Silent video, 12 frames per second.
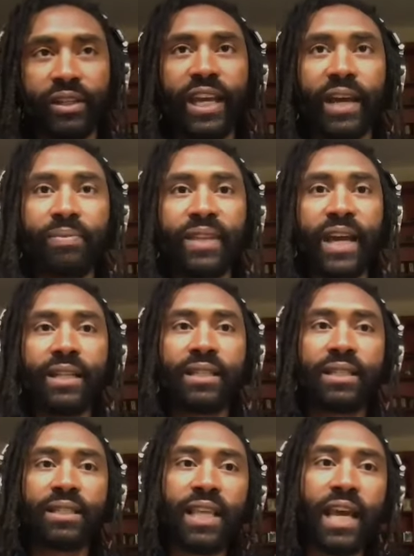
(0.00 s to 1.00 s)
Yeah,
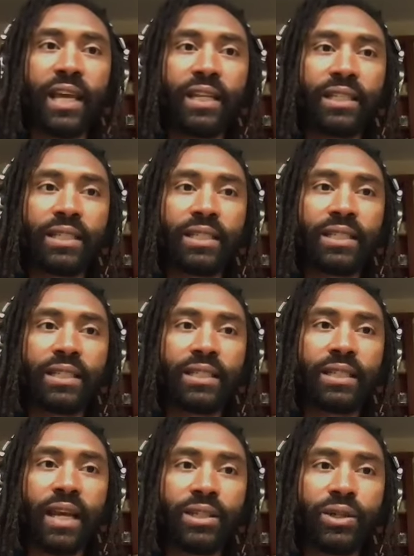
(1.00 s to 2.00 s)
that's.
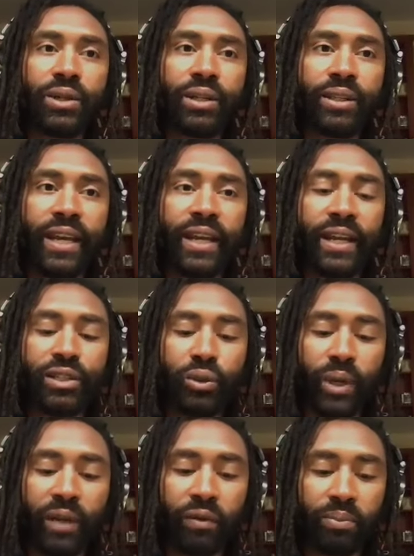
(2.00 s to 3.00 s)
I started that as a
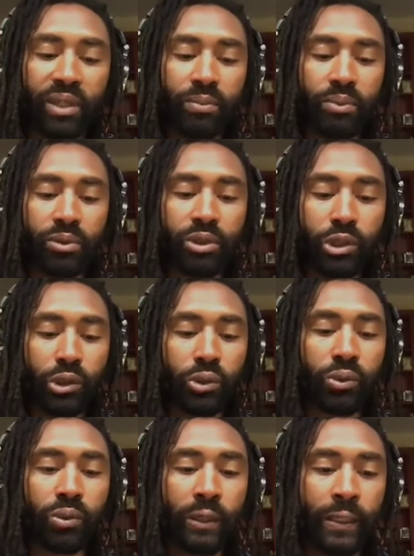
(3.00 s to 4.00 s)
way for people
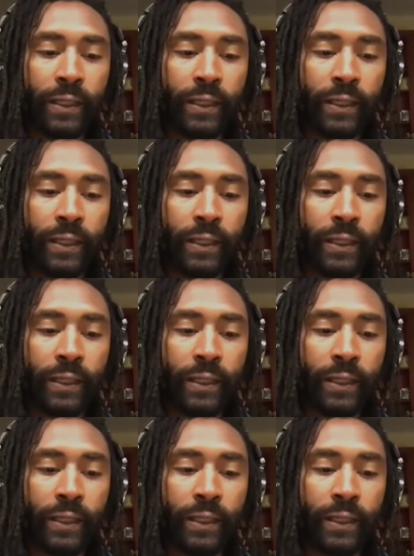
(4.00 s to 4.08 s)
to.